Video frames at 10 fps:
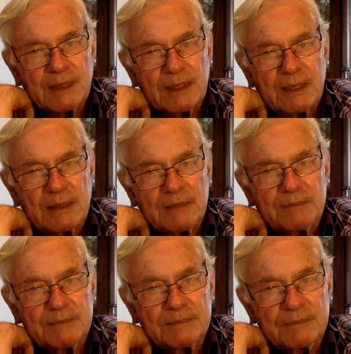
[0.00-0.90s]

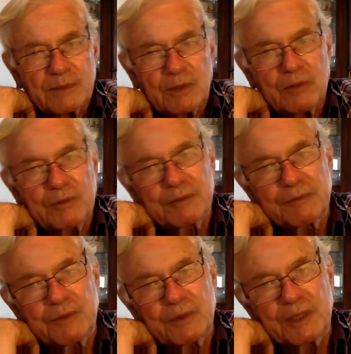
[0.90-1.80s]
um, over
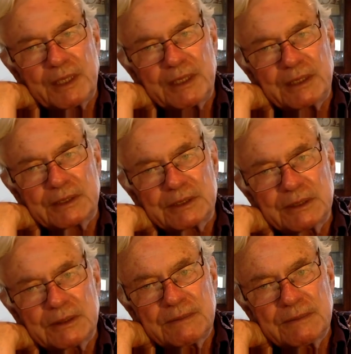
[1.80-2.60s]
four years.